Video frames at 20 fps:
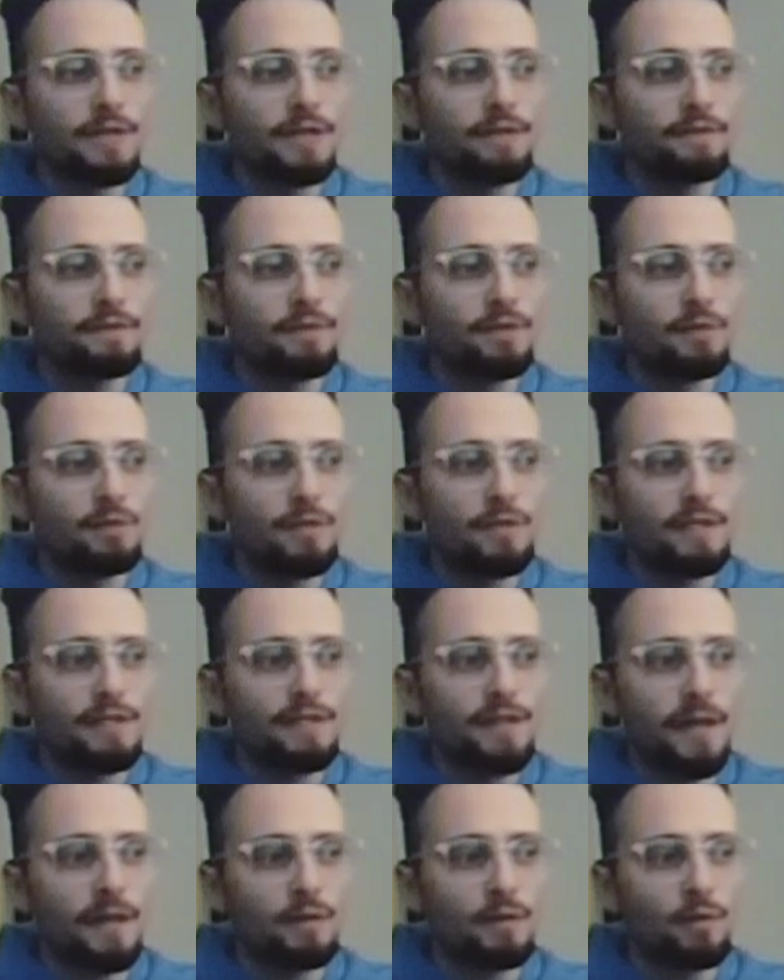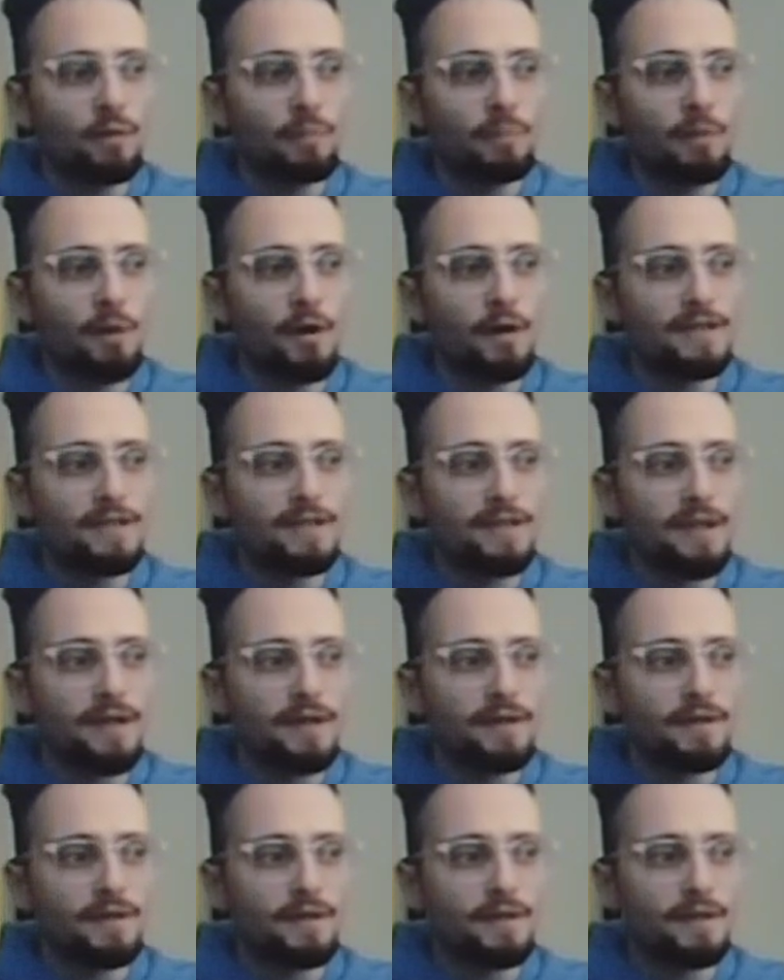if you can get your pawns
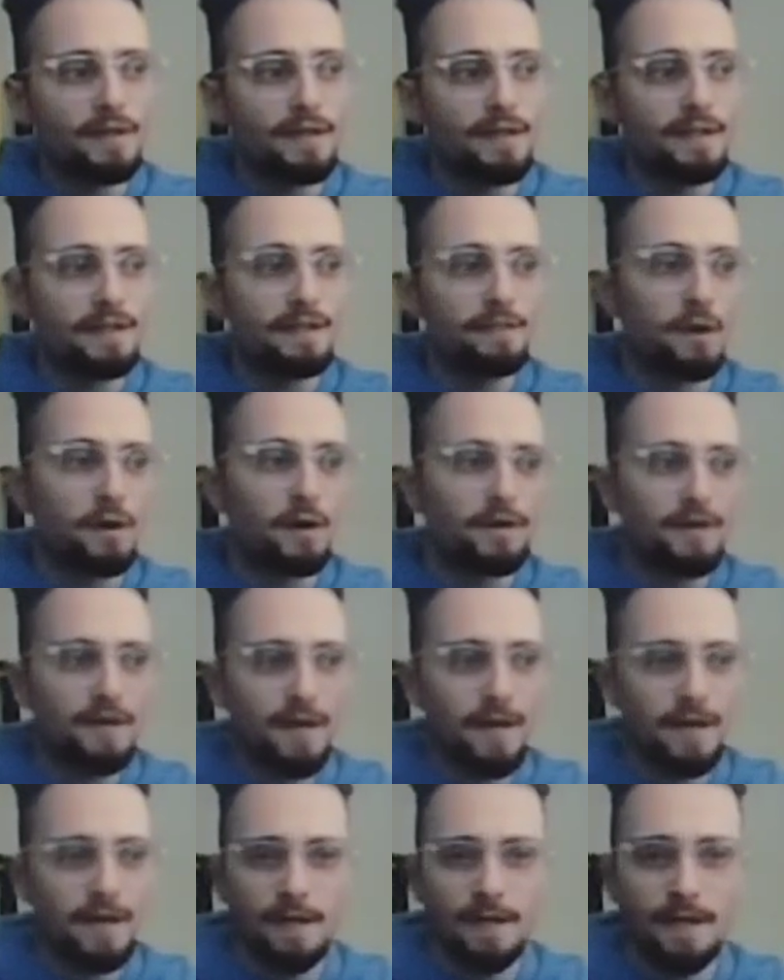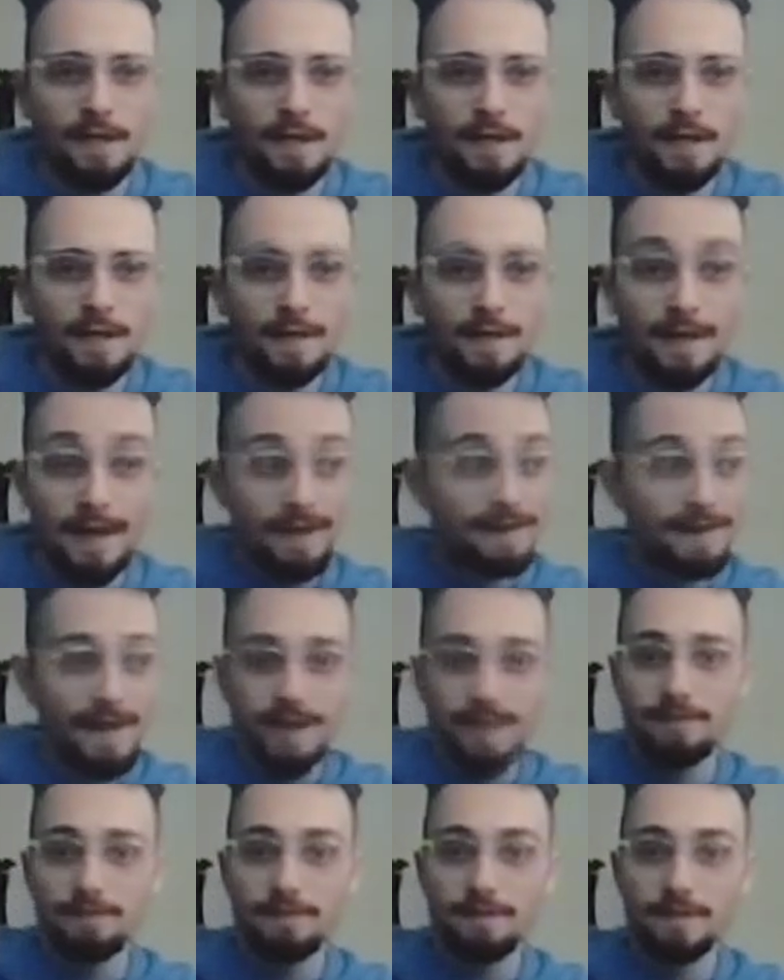like this in the Ponziani, like
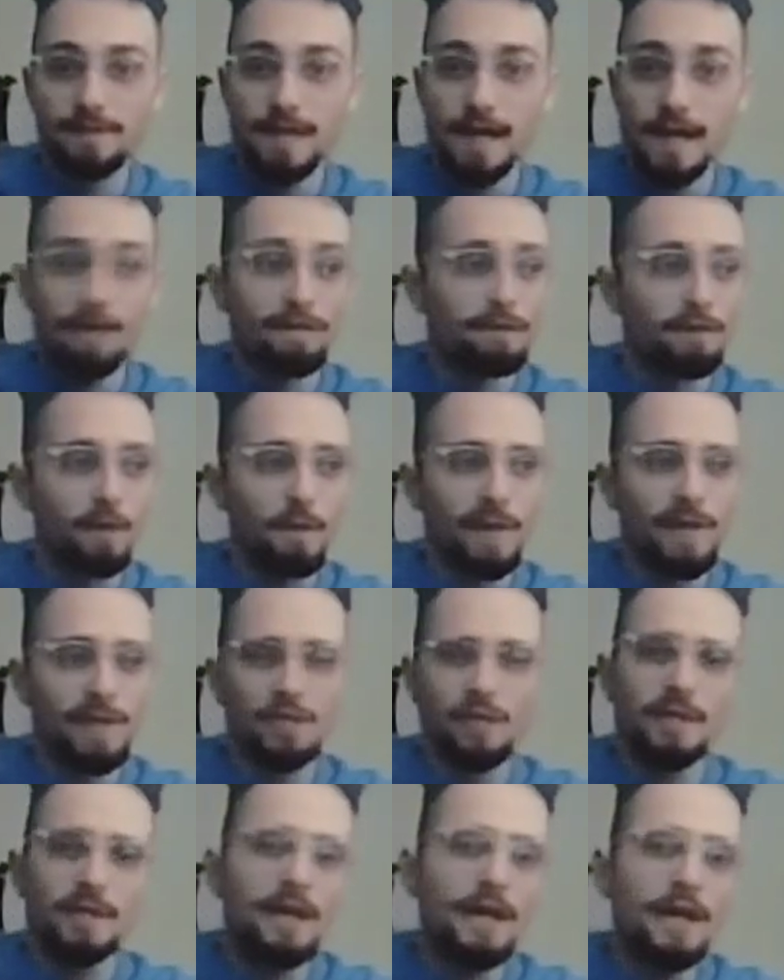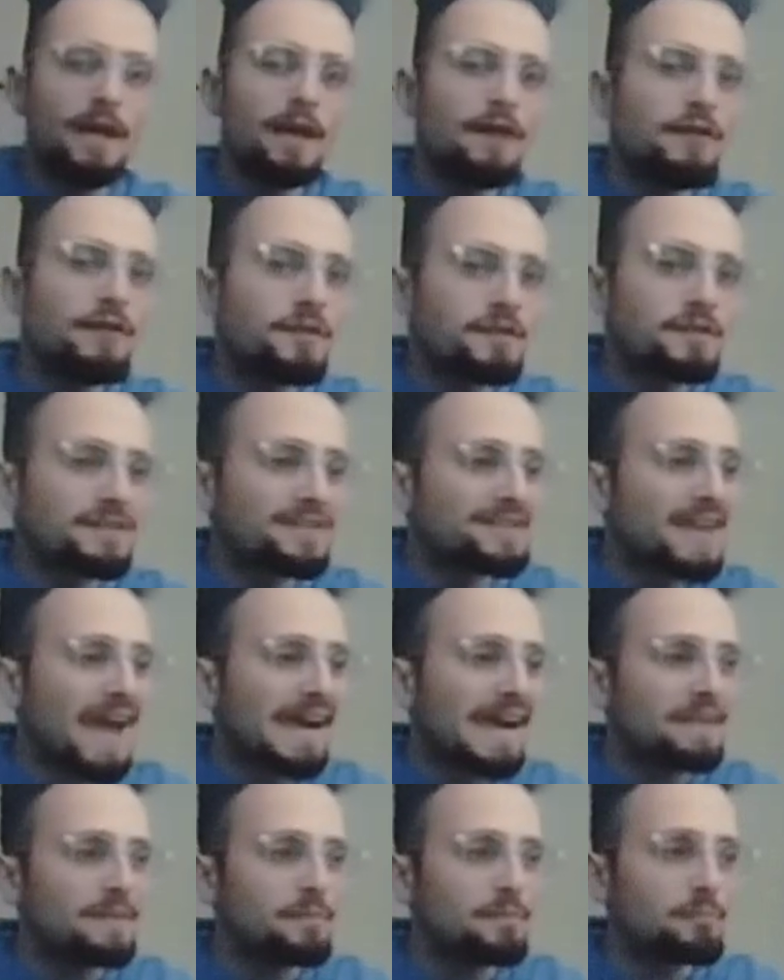that tight formation, the
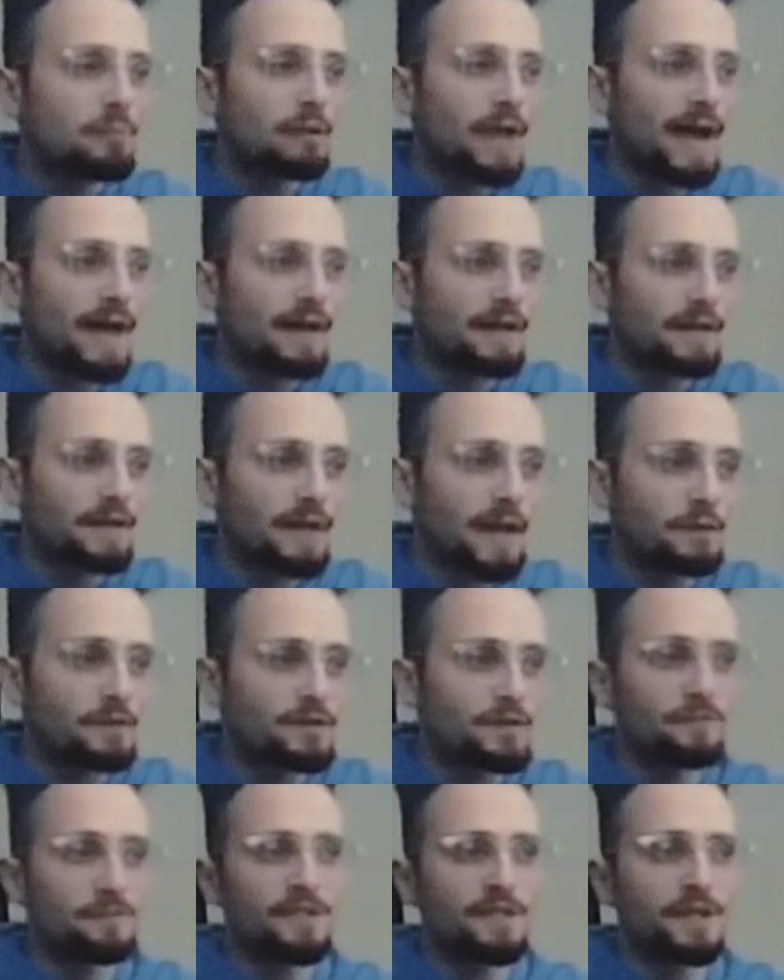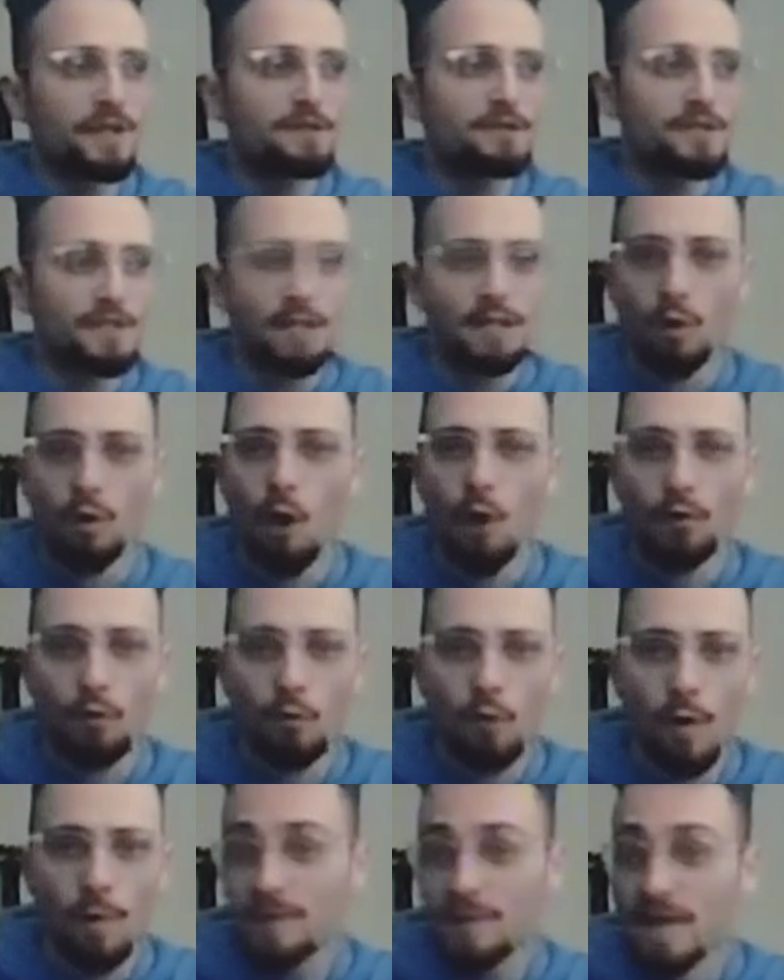second black allows themselves to get
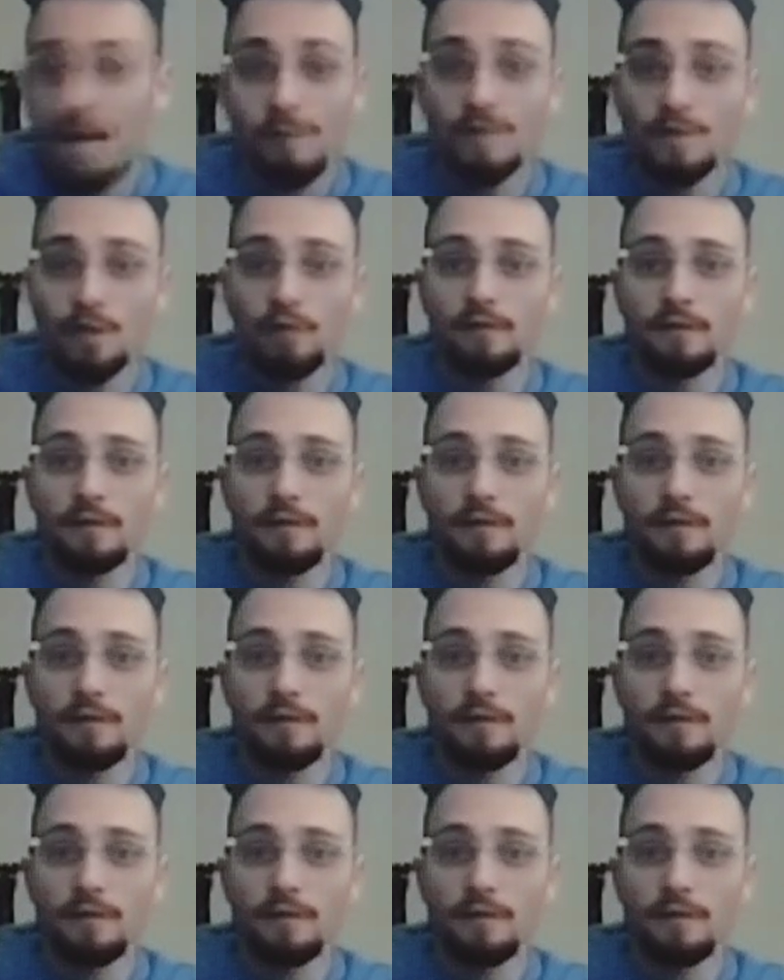overwhelmed, the game is over.